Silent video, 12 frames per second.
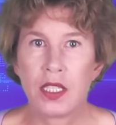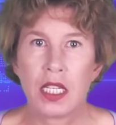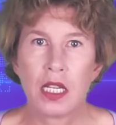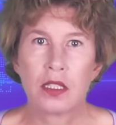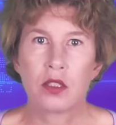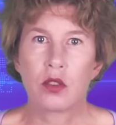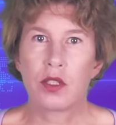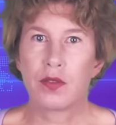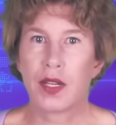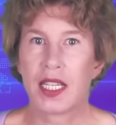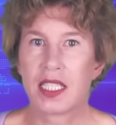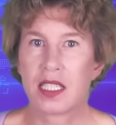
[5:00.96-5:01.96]
the Unruh
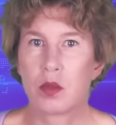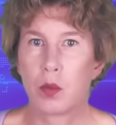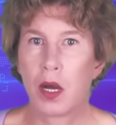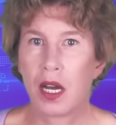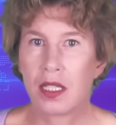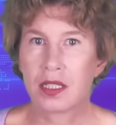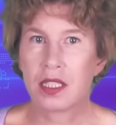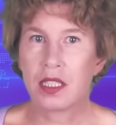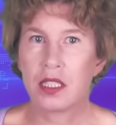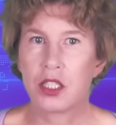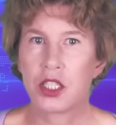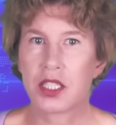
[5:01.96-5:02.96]
effect at a
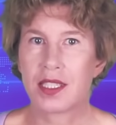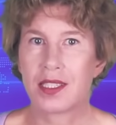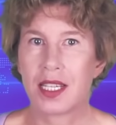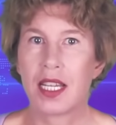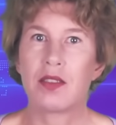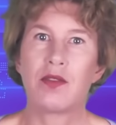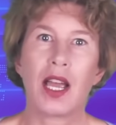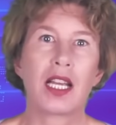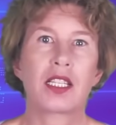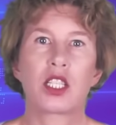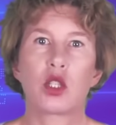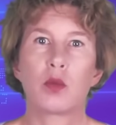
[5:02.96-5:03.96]
party, just say
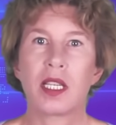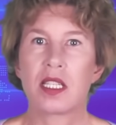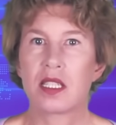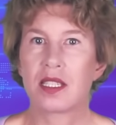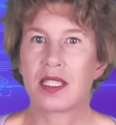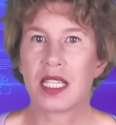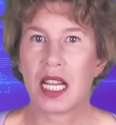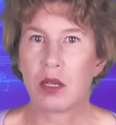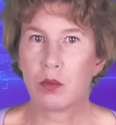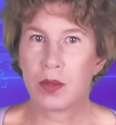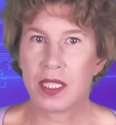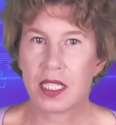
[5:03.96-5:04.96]
vacuum isn't
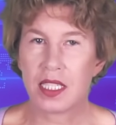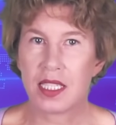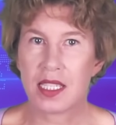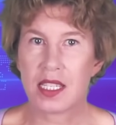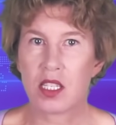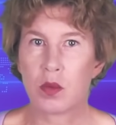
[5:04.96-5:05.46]
empty, it's